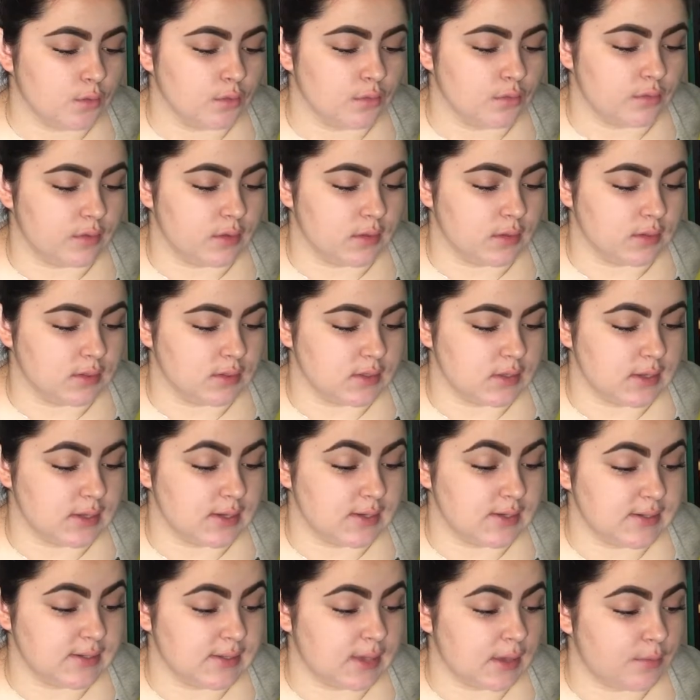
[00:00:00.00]
reveals the
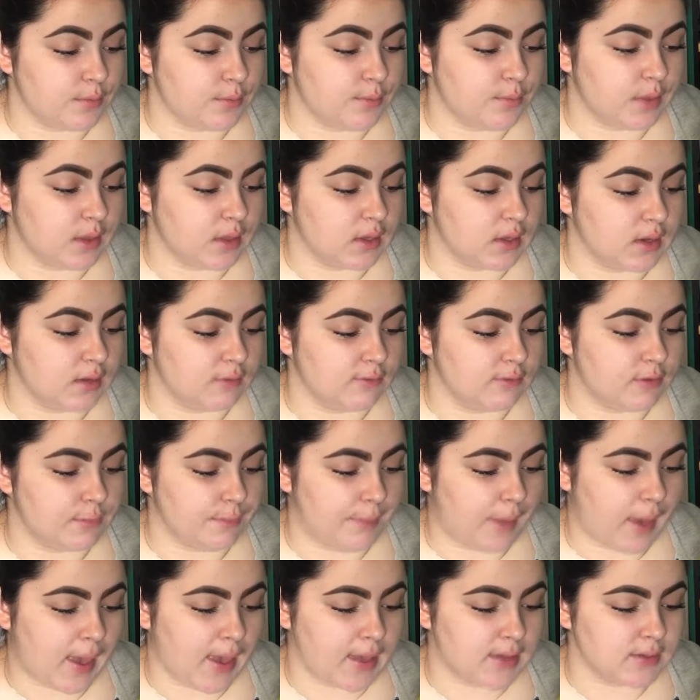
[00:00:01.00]
inescapability of the
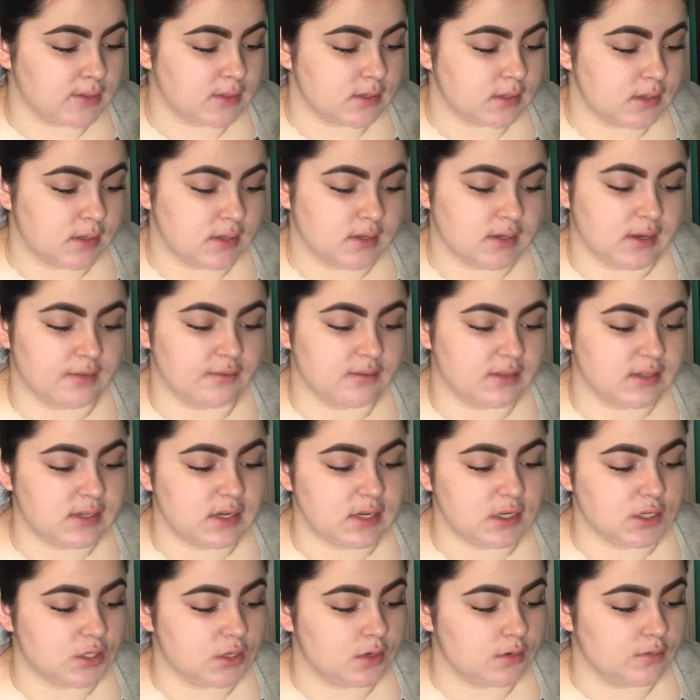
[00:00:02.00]
past, the
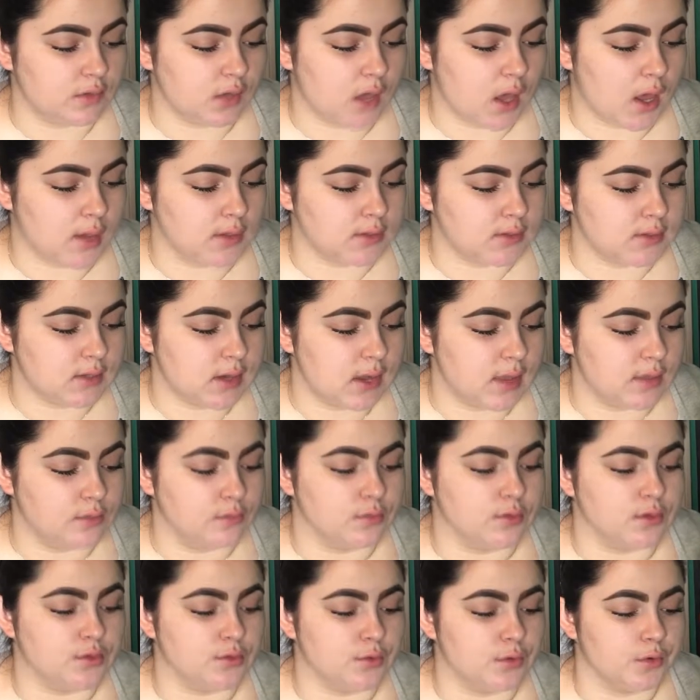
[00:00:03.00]
devastation of lost, and the
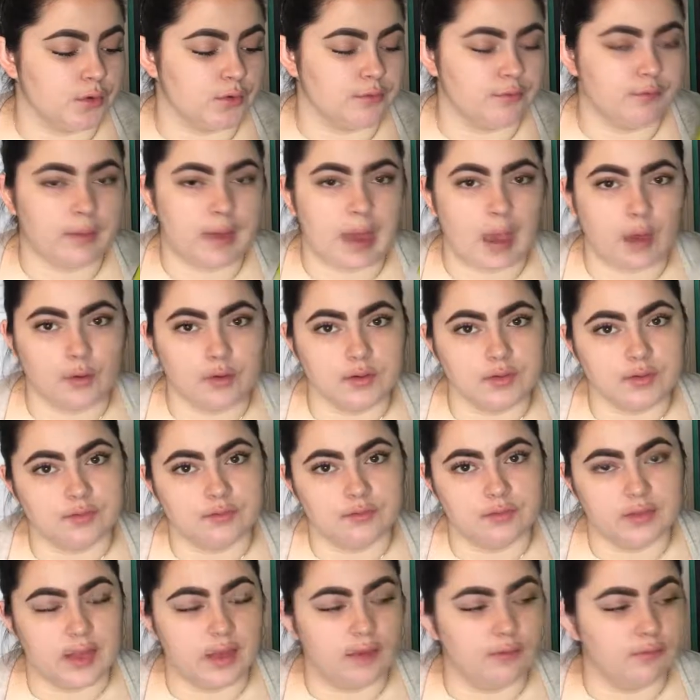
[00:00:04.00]
restorative powers
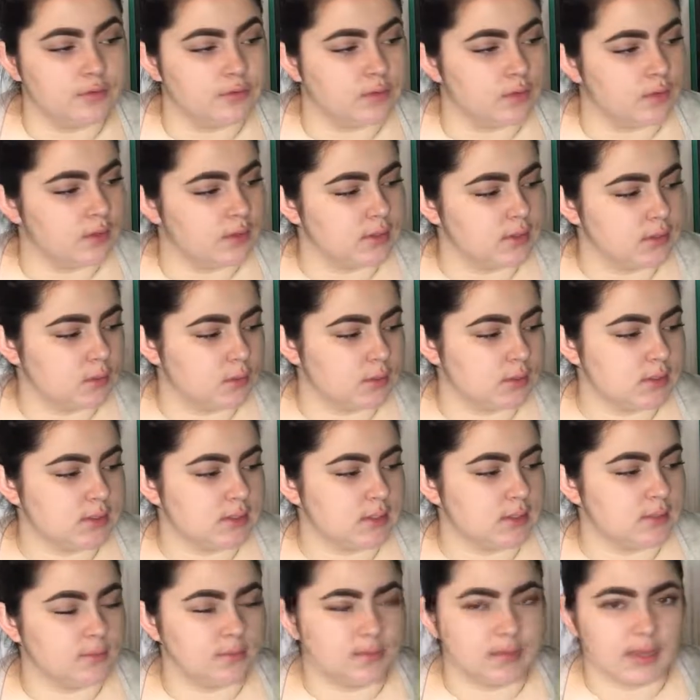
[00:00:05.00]
of love. So this one
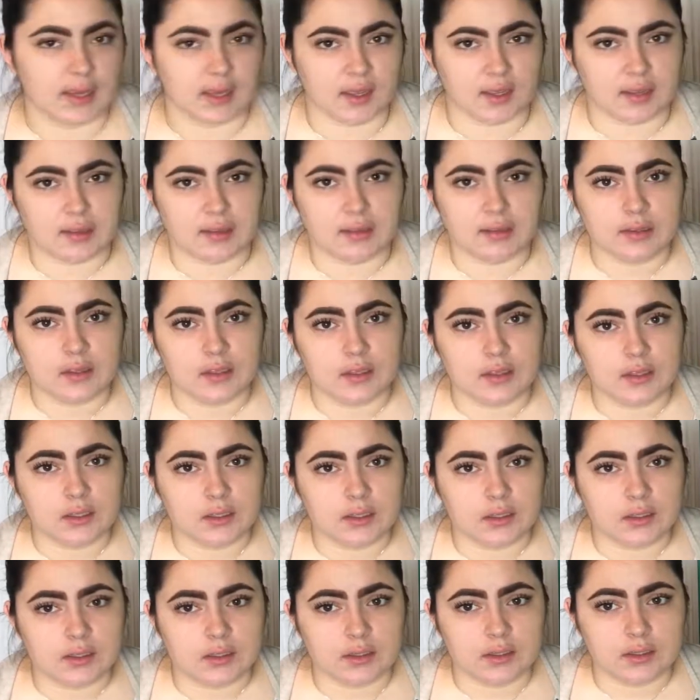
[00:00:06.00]
seems like a
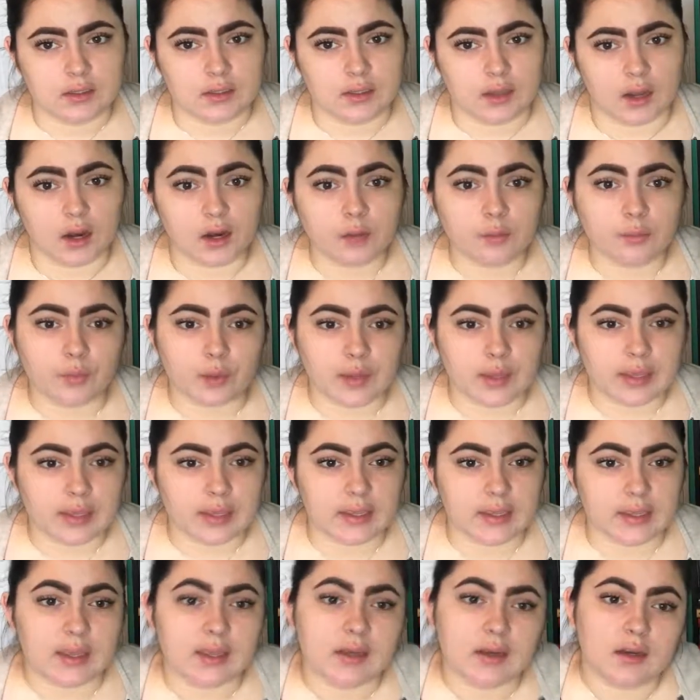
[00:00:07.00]

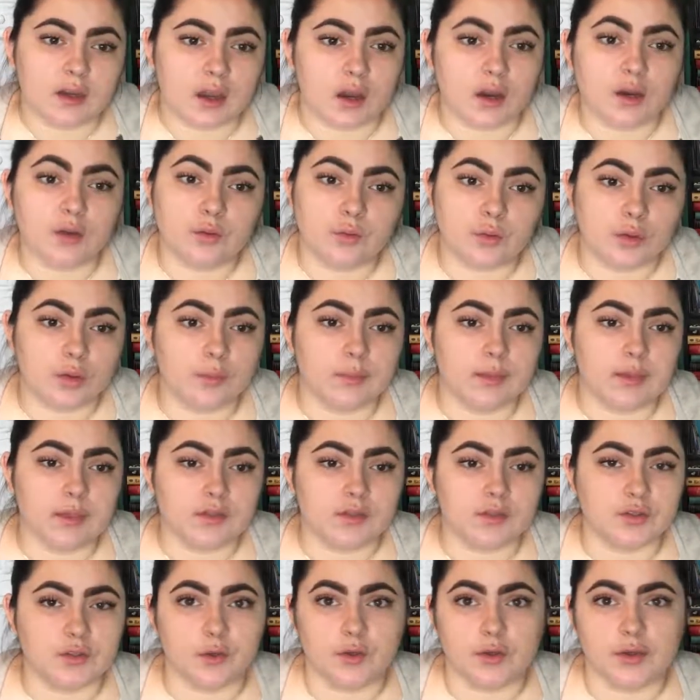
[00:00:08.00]
heartbreaking and heartwarming
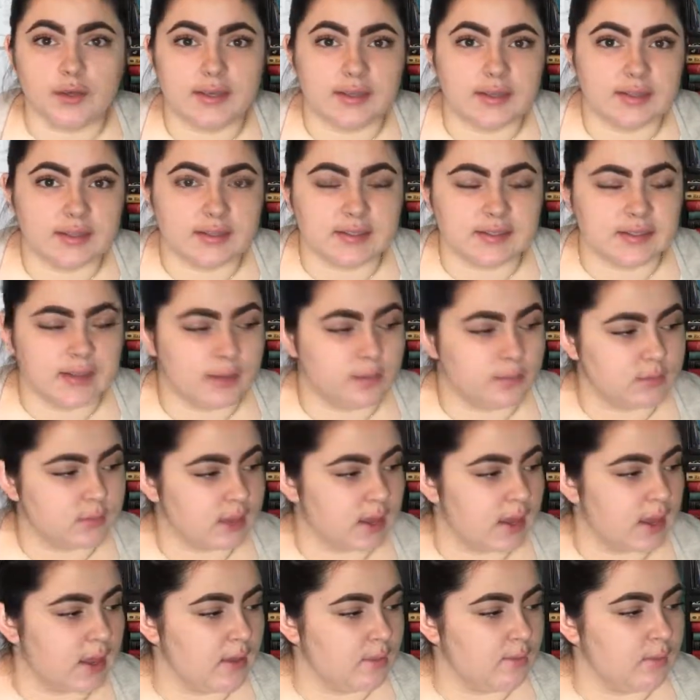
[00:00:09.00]
story at the same
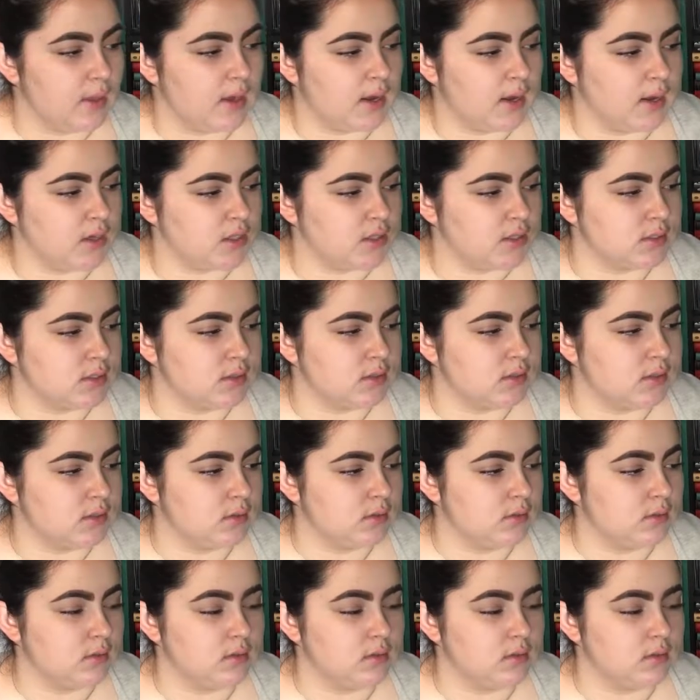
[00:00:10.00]
time, and I just